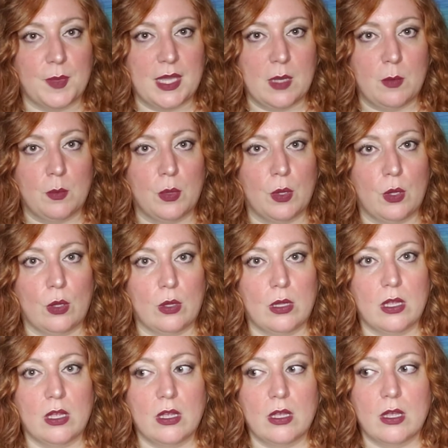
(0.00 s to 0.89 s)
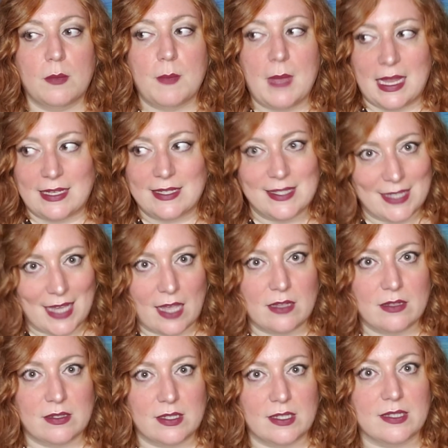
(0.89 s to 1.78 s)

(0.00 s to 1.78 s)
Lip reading: people makes sense.